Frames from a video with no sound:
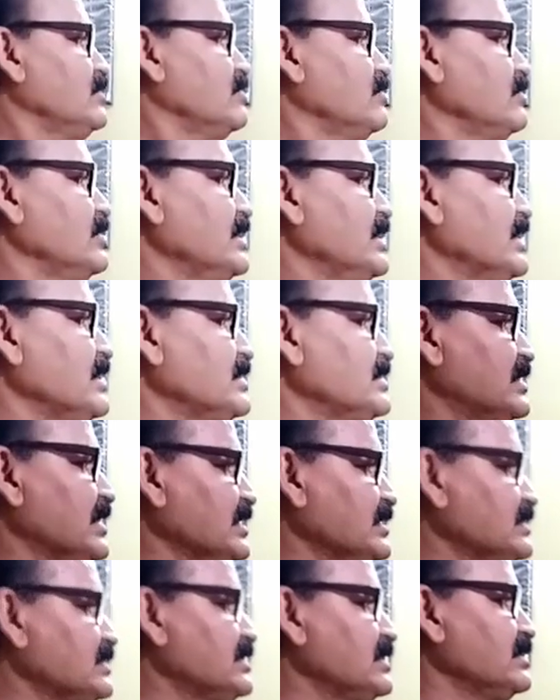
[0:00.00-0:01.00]
we are
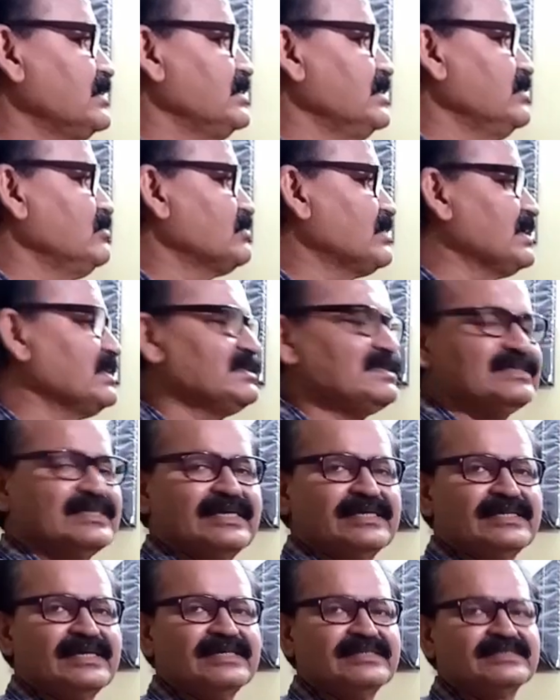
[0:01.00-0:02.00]
just, you can
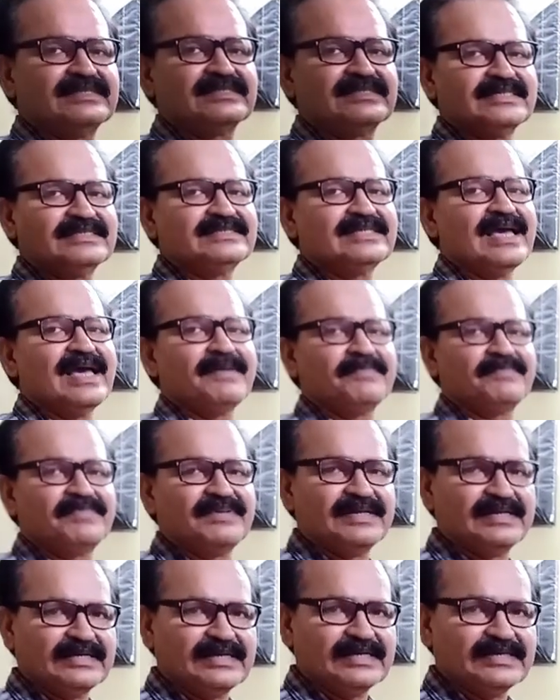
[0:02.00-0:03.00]
say that this is the
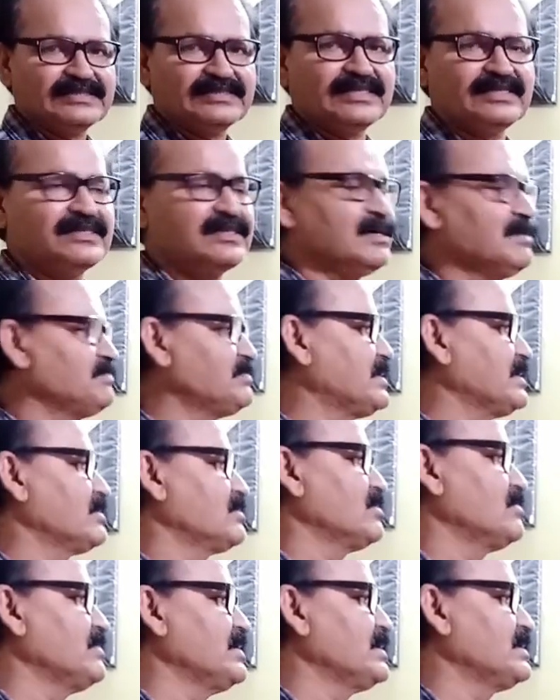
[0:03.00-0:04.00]
application of
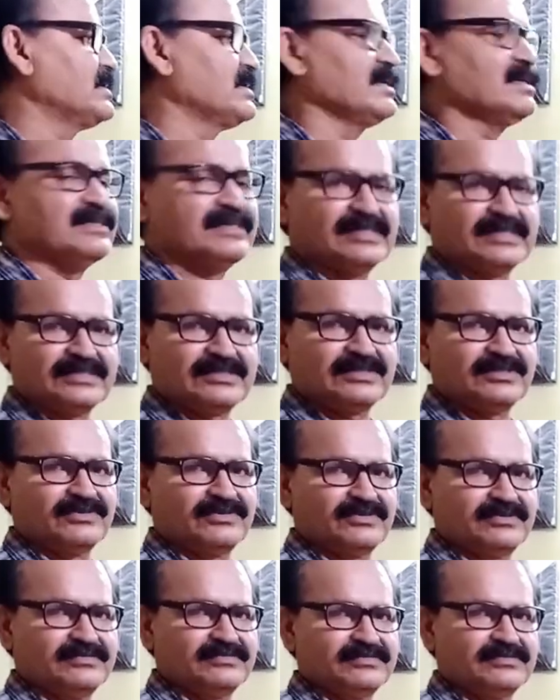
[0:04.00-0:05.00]
trigonometrical ratio.
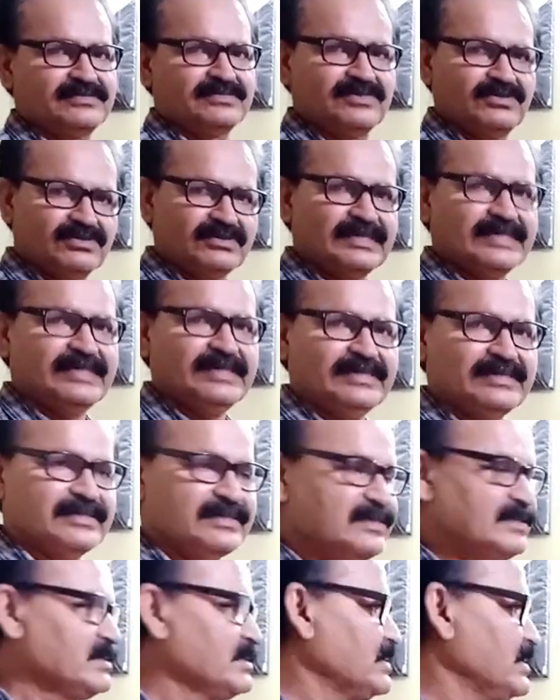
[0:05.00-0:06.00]
Okay,
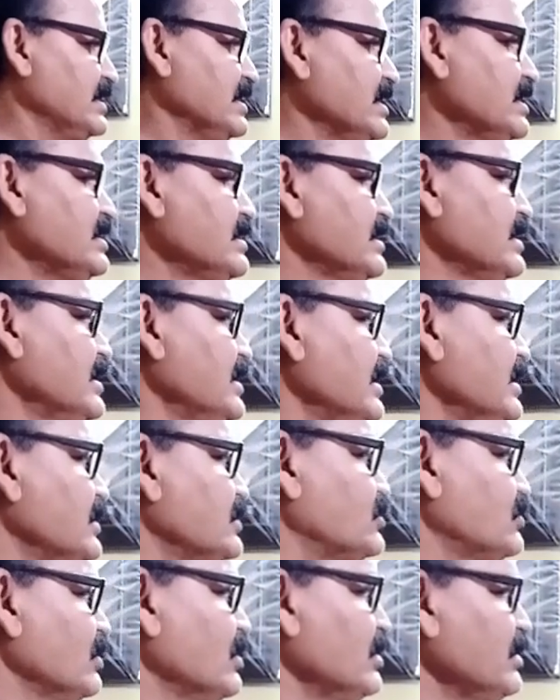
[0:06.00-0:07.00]
clear?
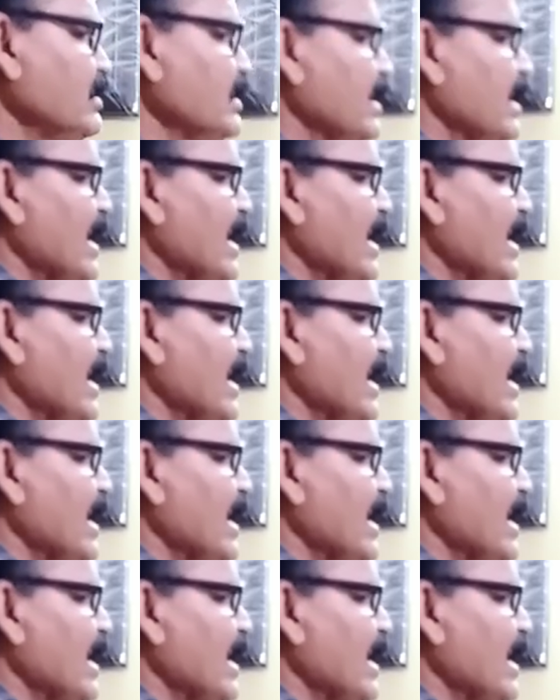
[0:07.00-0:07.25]
So,